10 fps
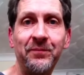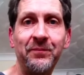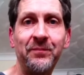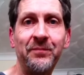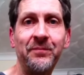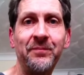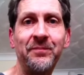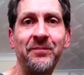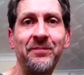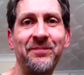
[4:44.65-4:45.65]

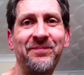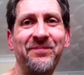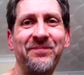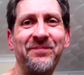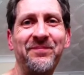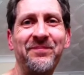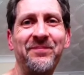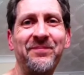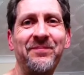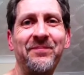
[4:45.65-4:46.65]
(no one is talking)